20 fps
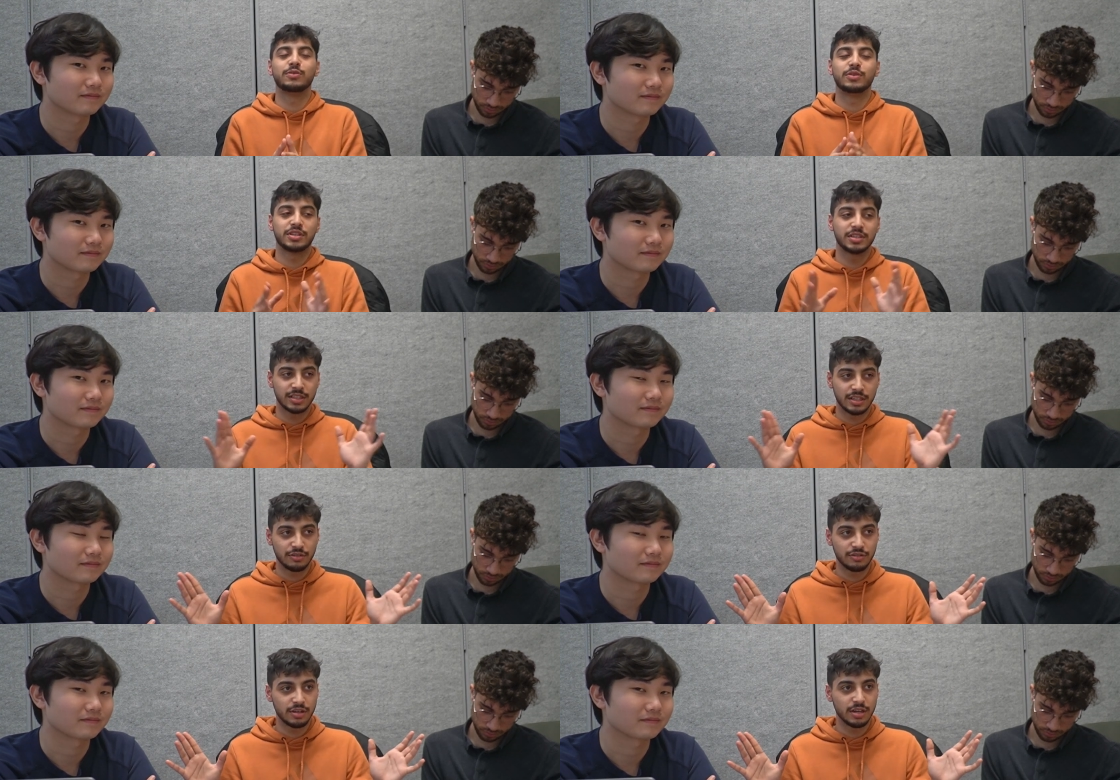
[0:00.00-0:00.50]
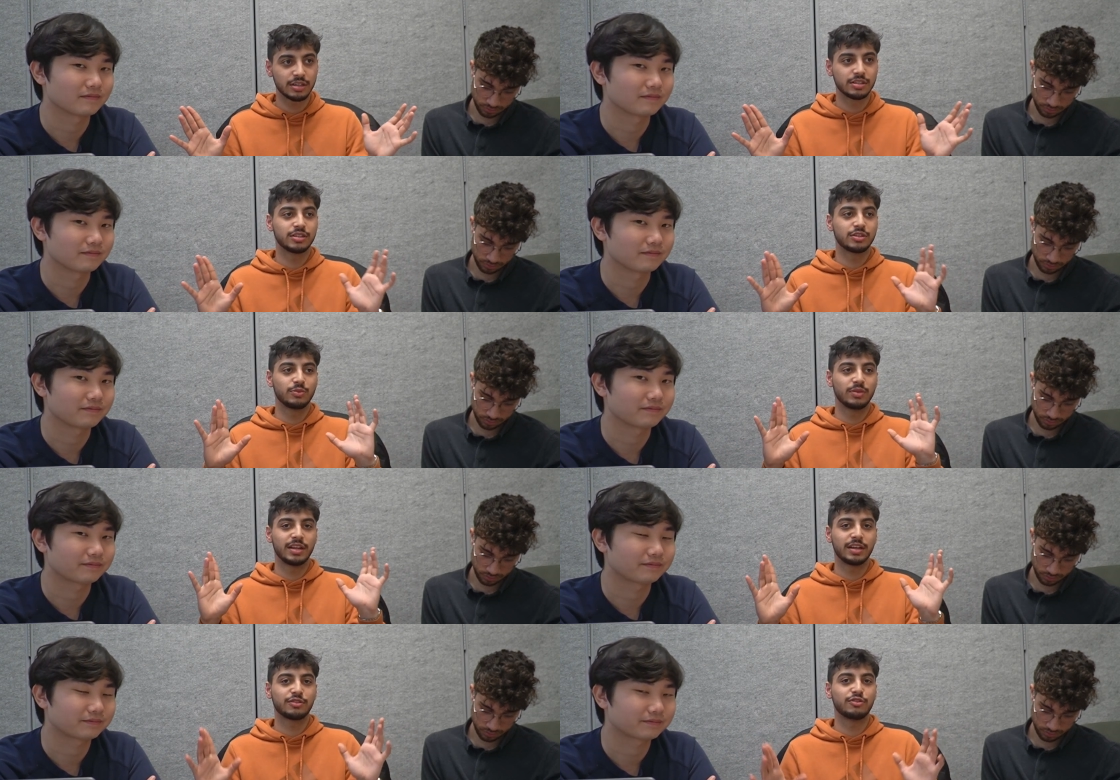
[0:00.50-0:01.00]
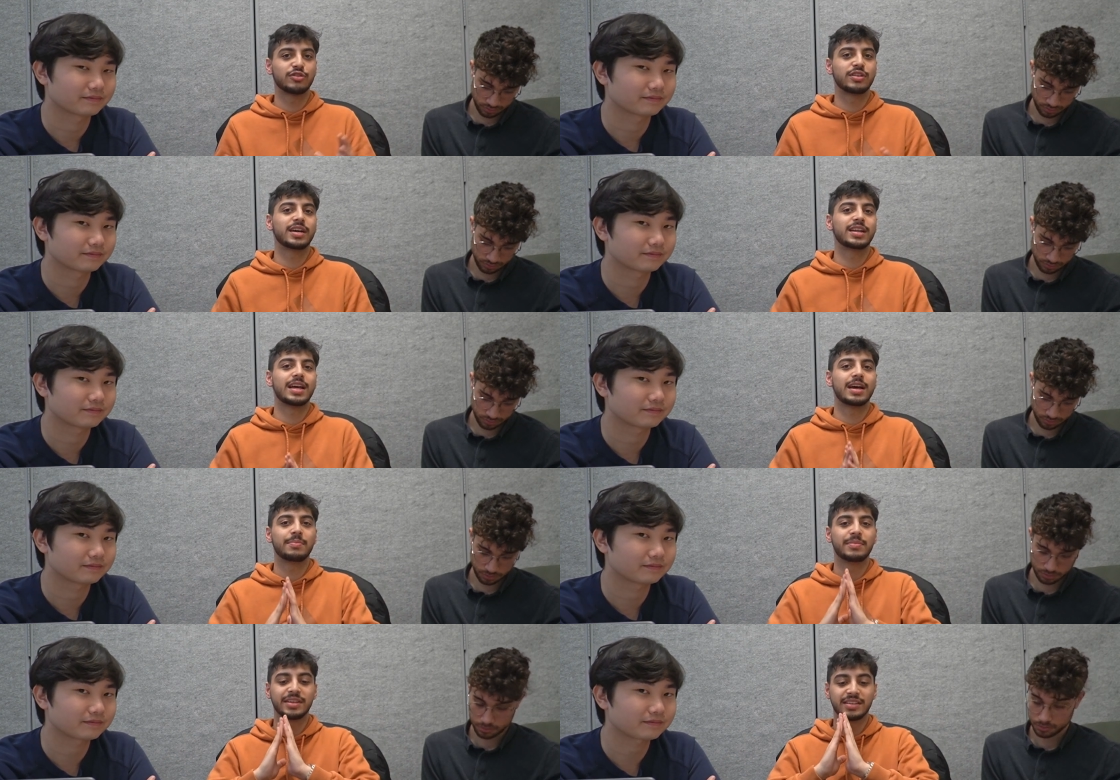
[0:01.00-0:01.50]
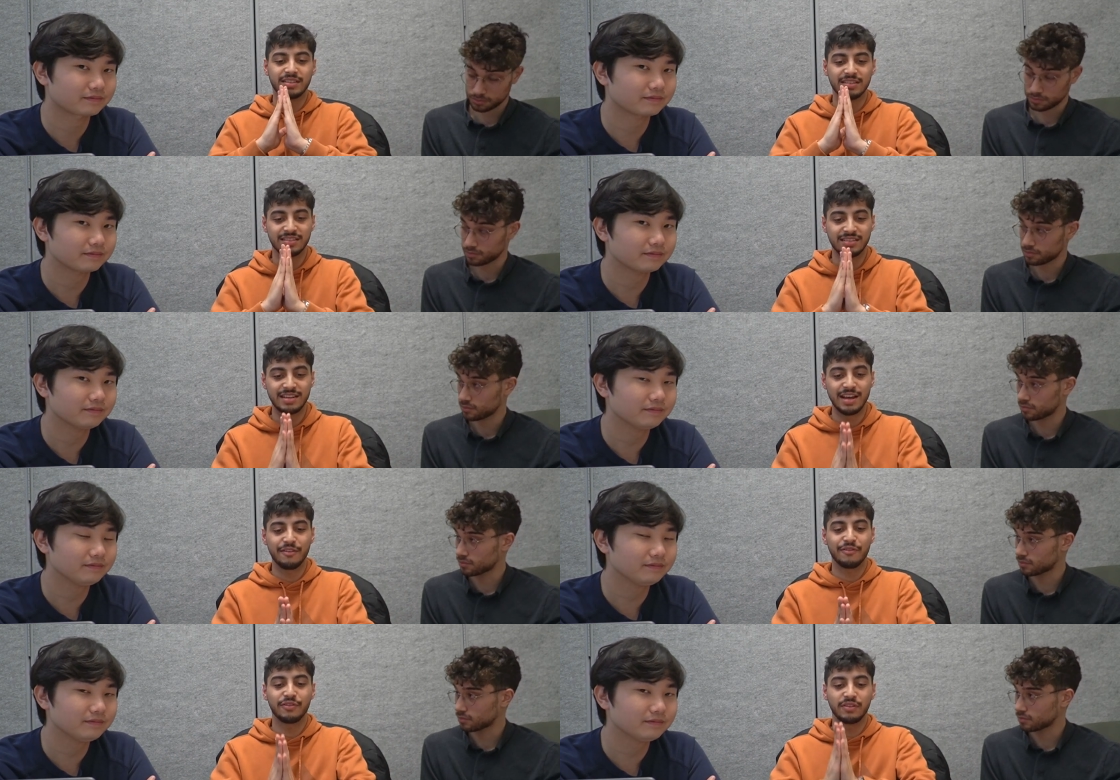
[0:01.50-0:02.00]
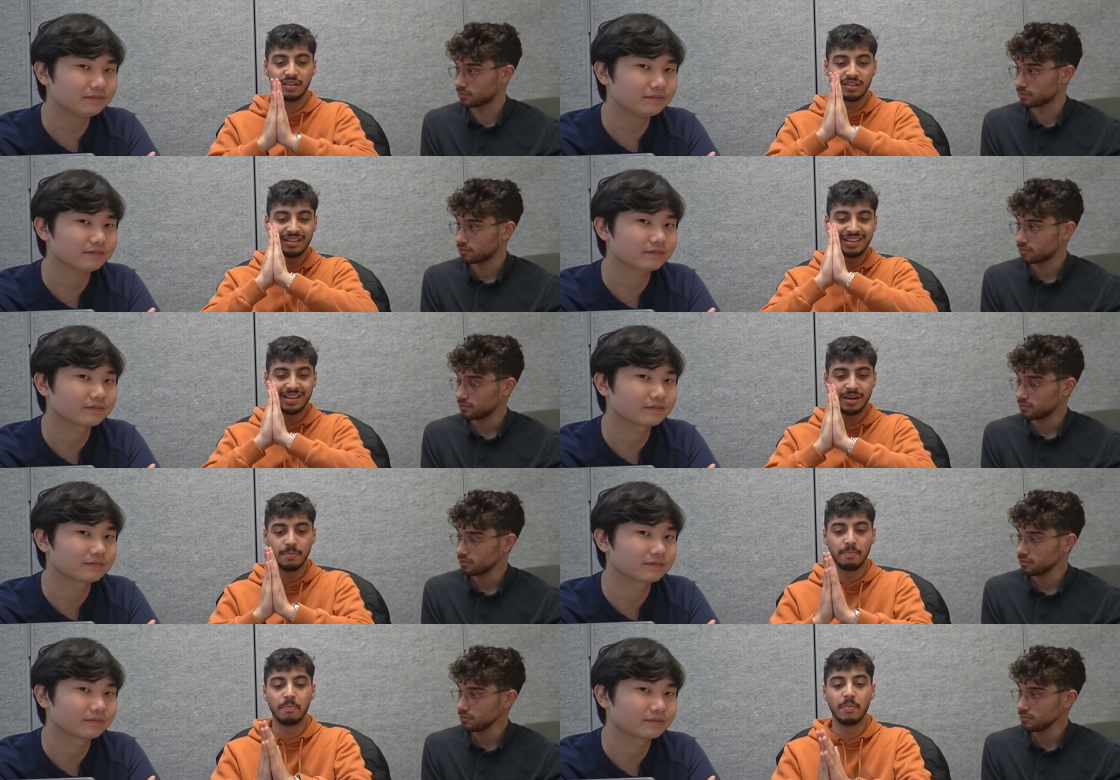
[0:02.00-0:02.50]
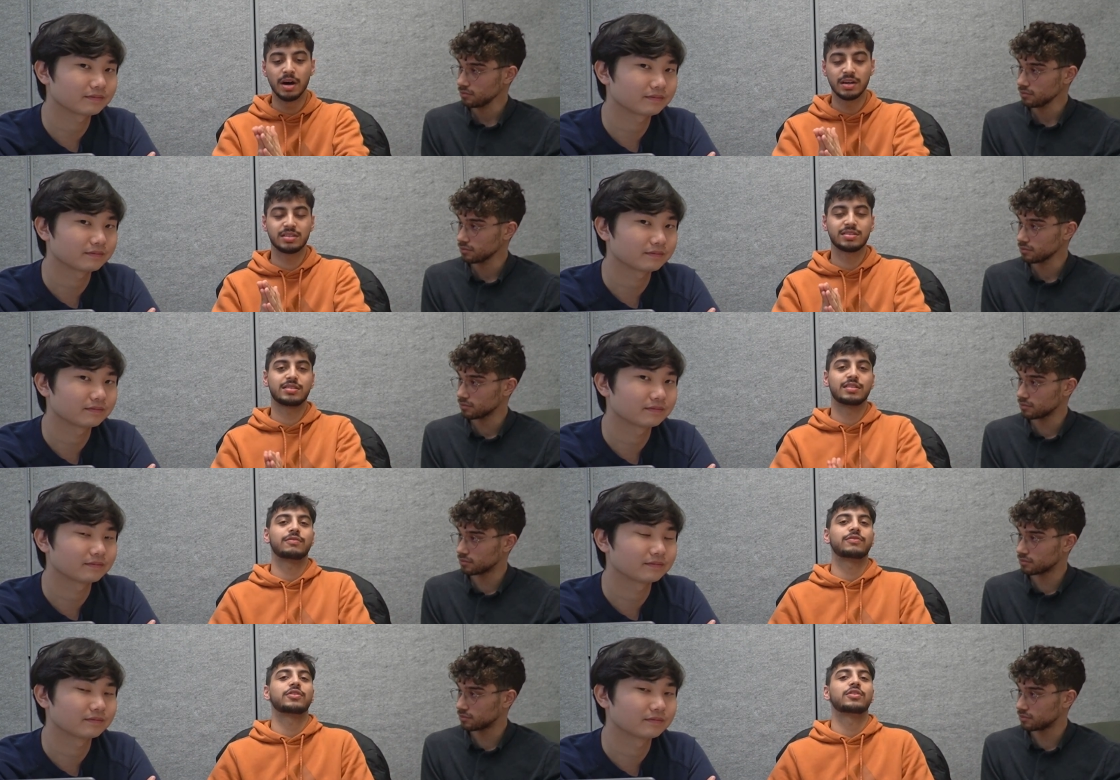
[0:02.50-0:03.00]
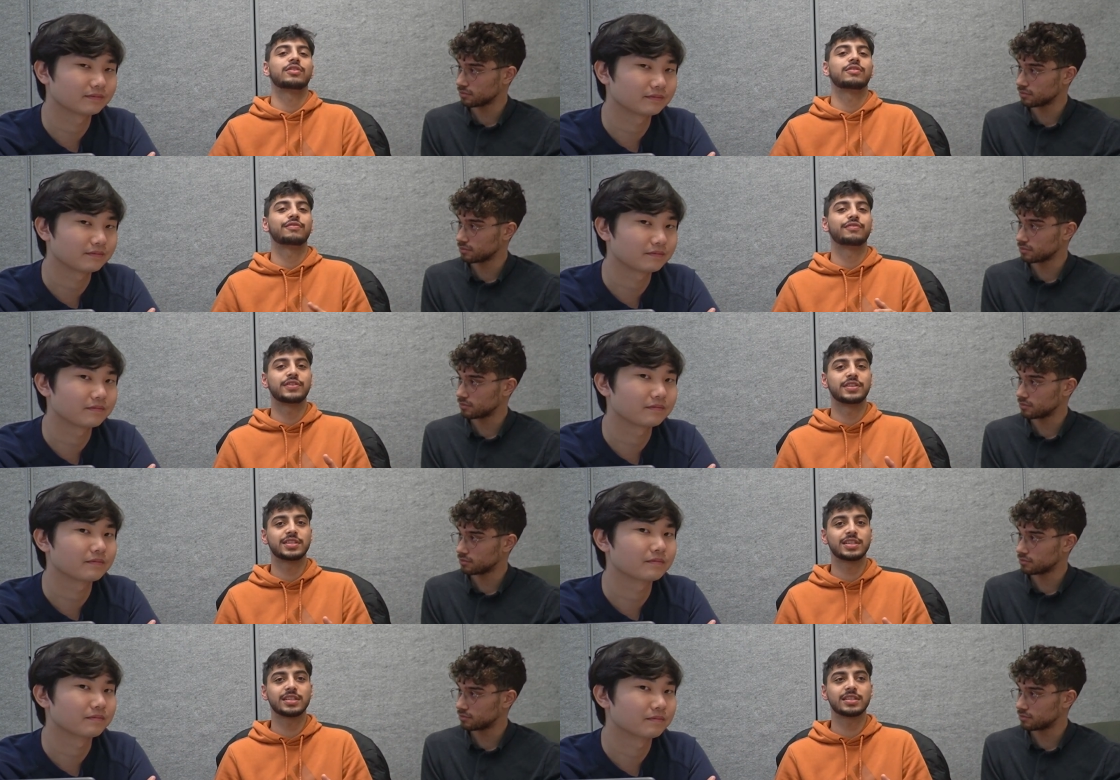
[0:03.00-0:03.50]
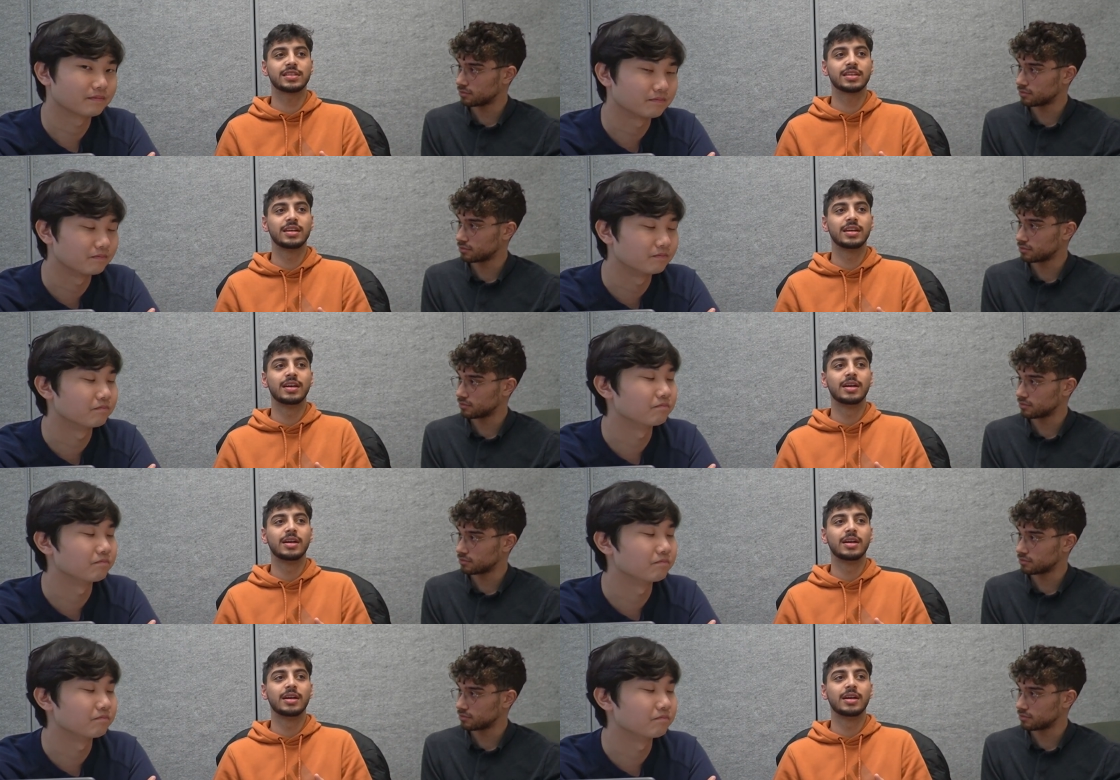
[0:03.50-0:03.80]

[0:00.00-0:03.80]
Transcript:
Speaker 1: which is Introduction to Electrodynamics, is definitely a must if you're in physics